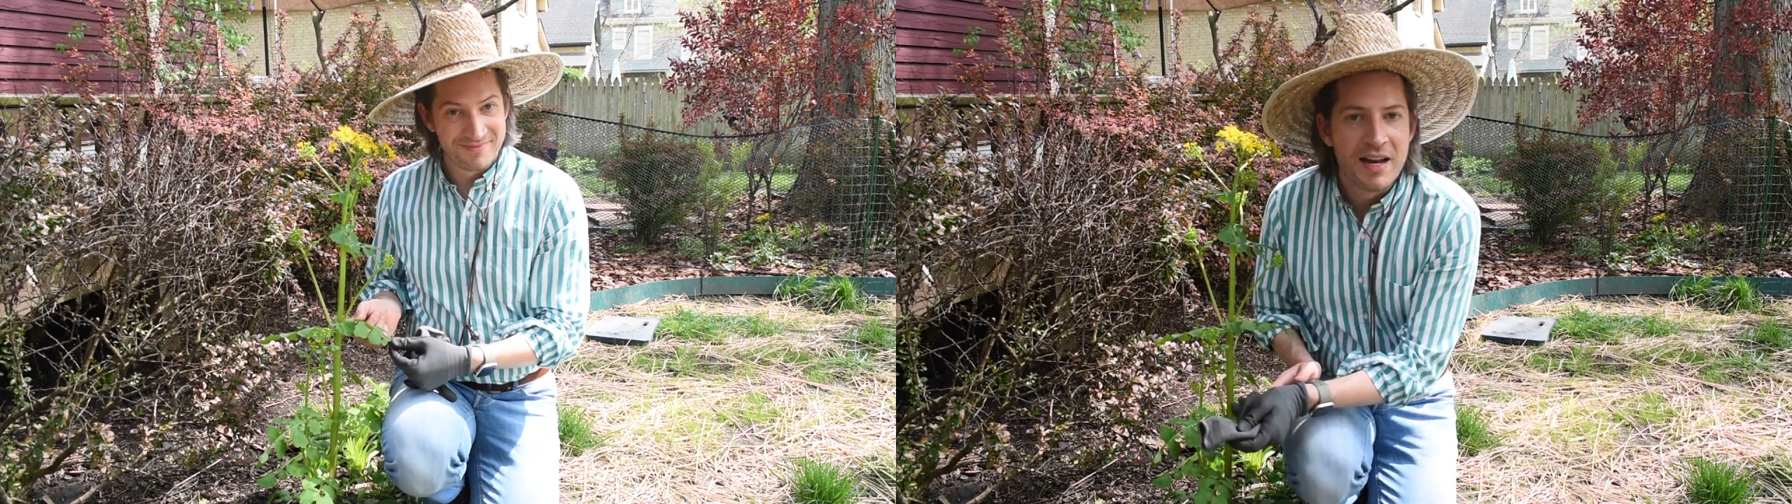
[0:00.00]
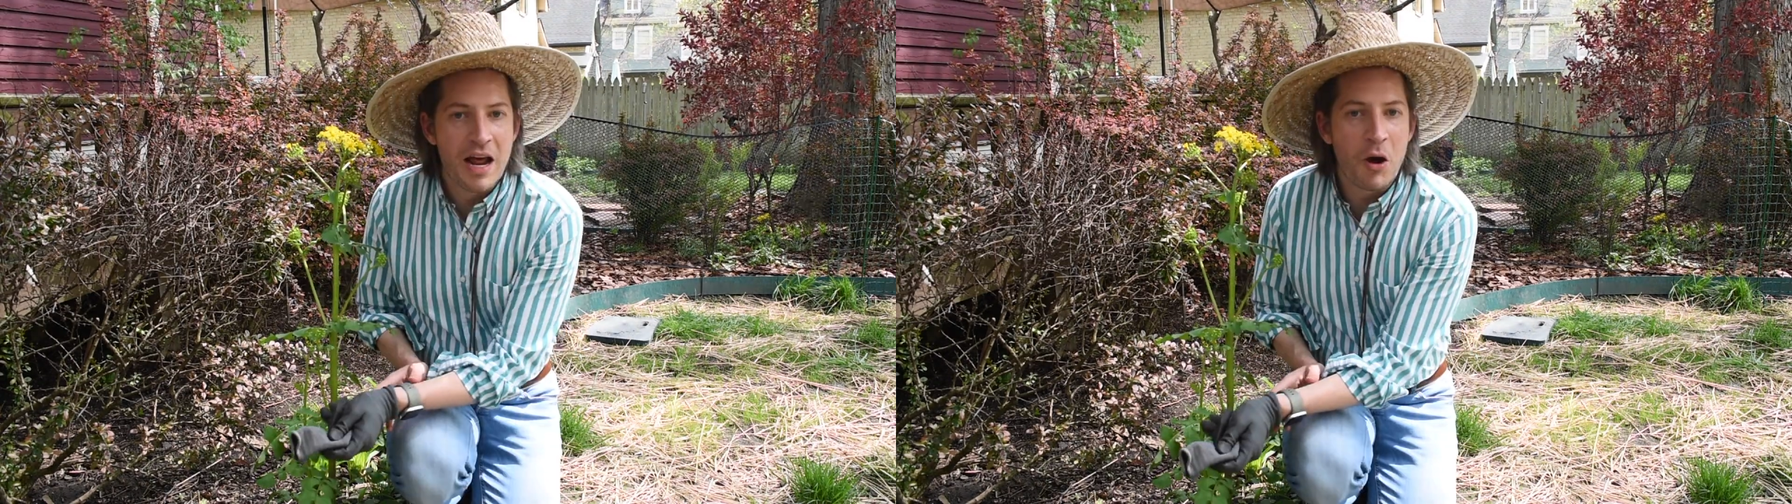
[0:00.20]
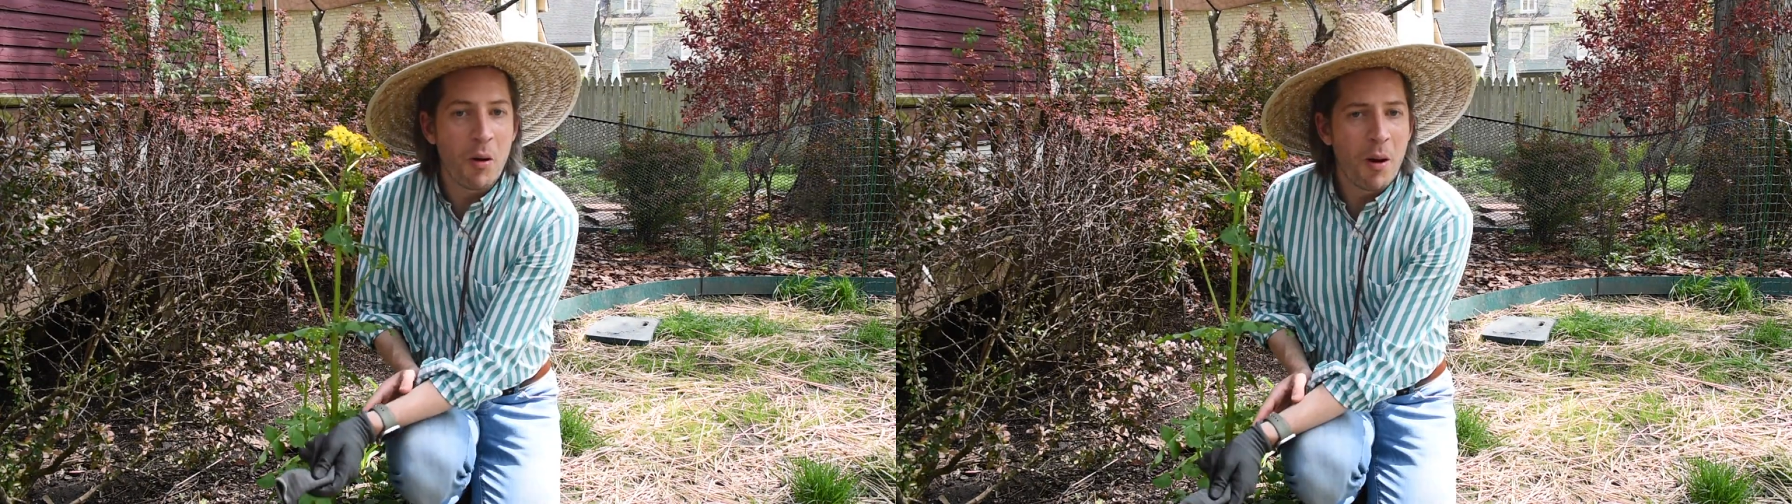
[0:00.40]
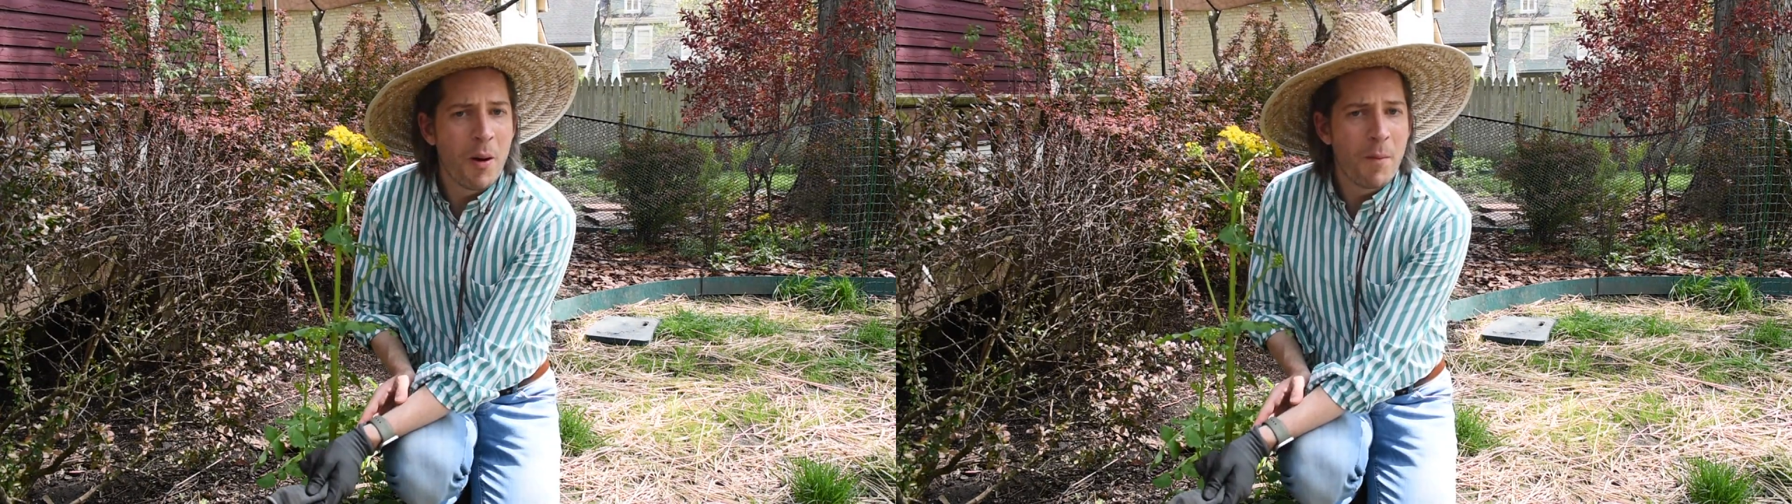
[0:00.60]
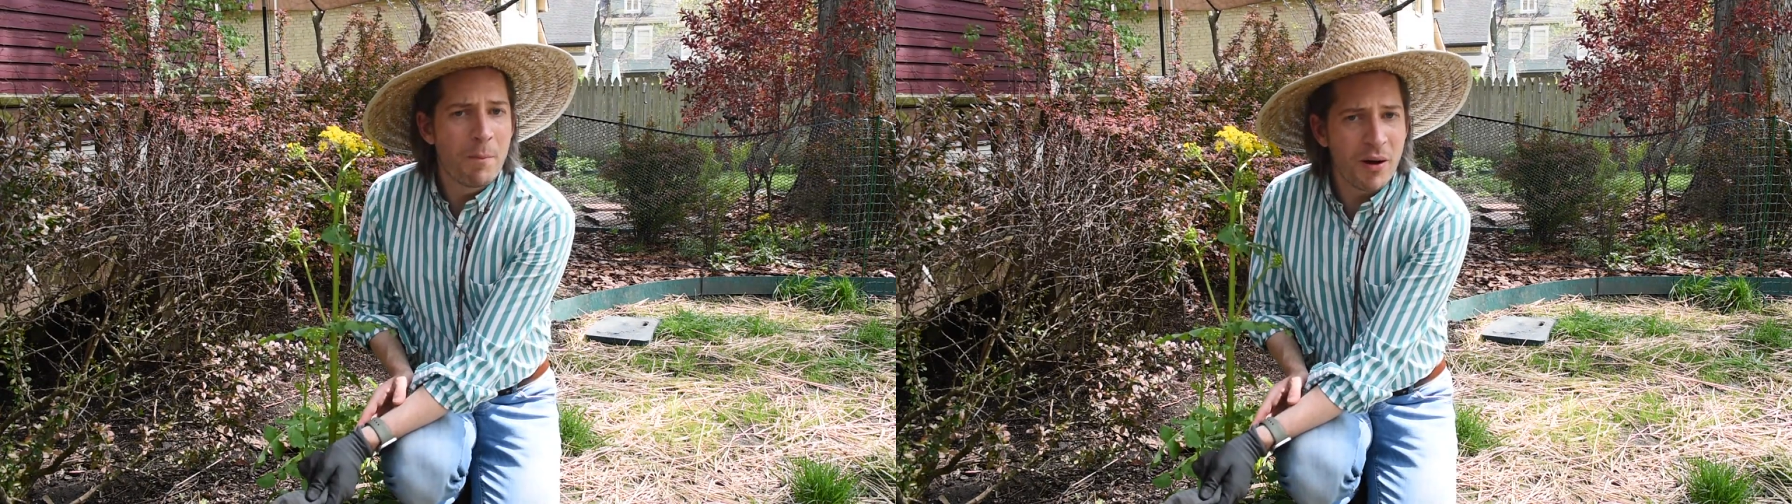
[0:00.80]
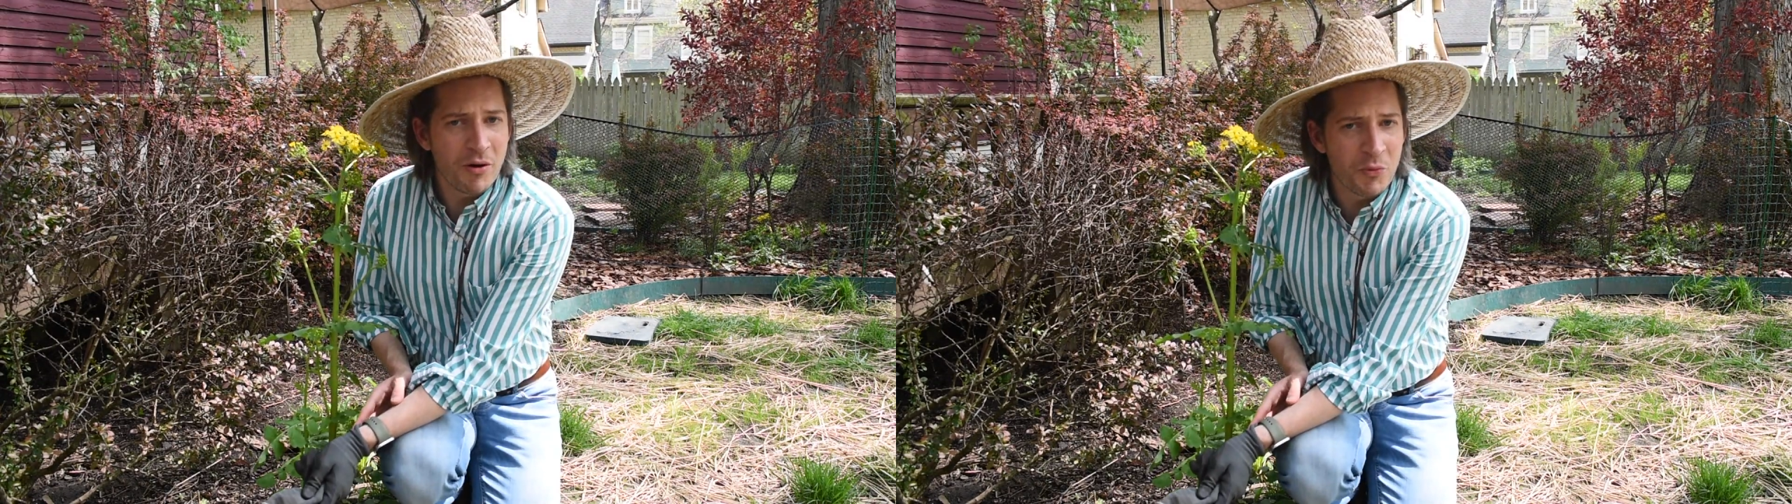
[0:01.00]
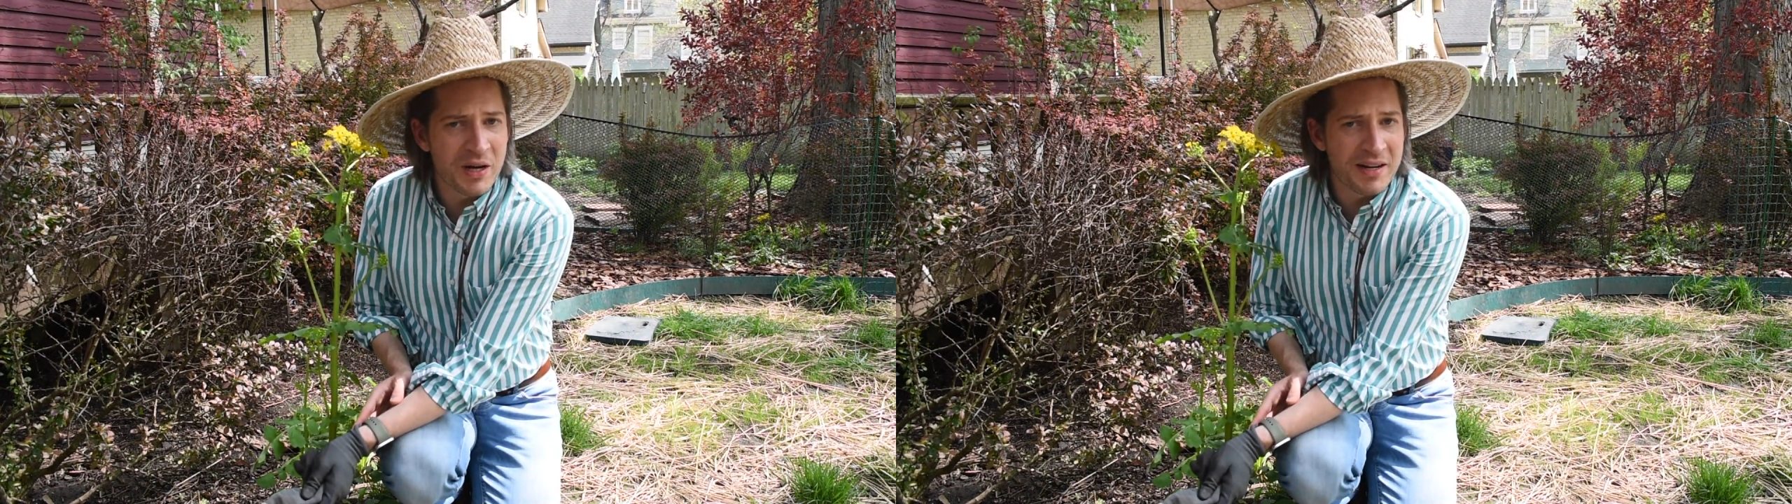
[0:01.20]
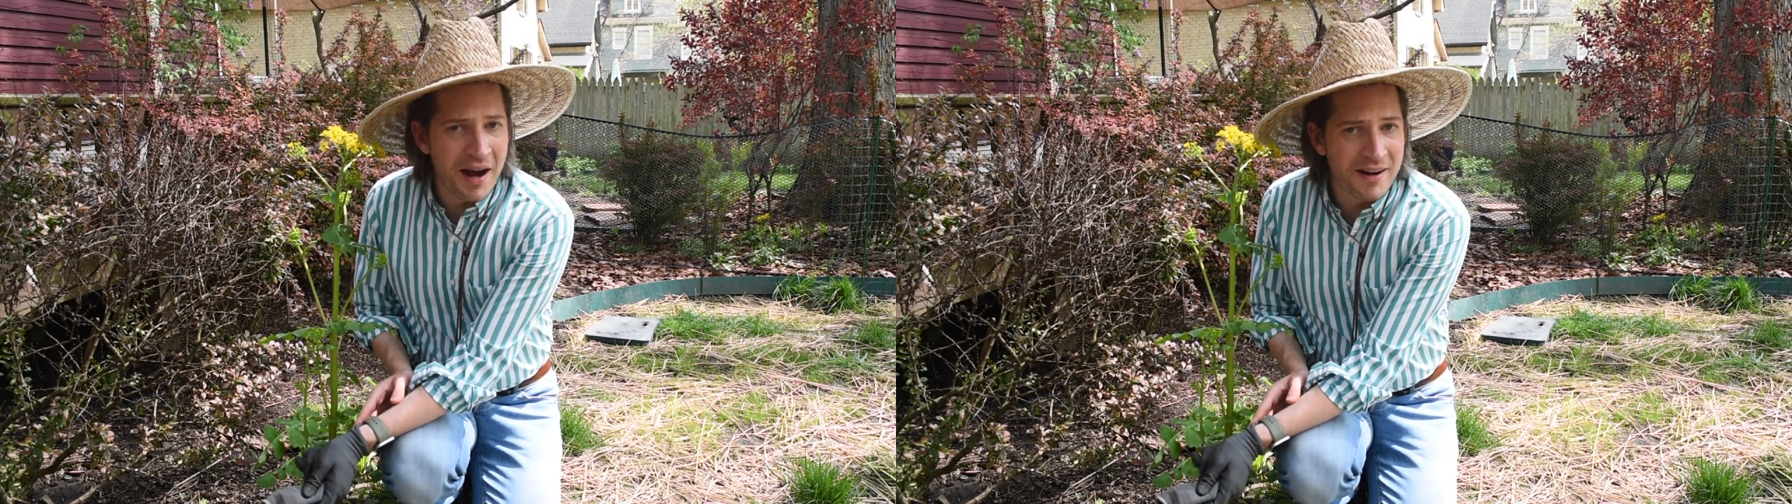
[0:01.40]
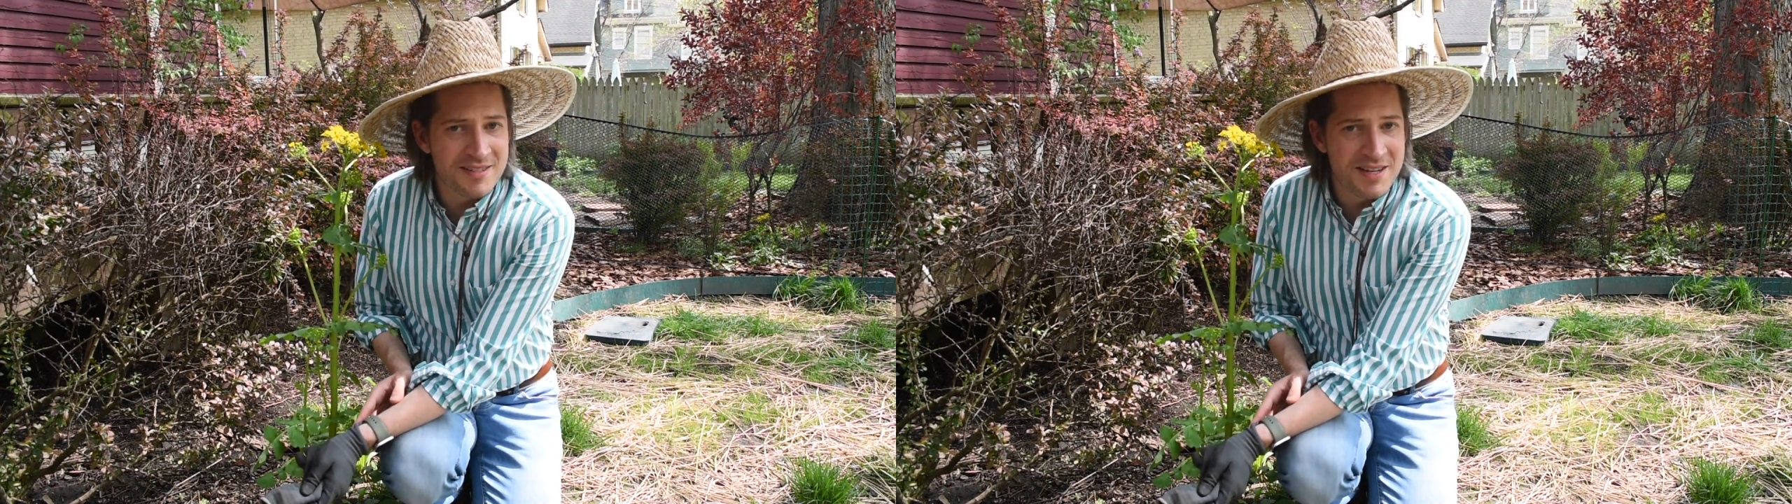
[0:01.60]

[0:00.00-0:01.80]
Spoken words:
Now, butterweed got its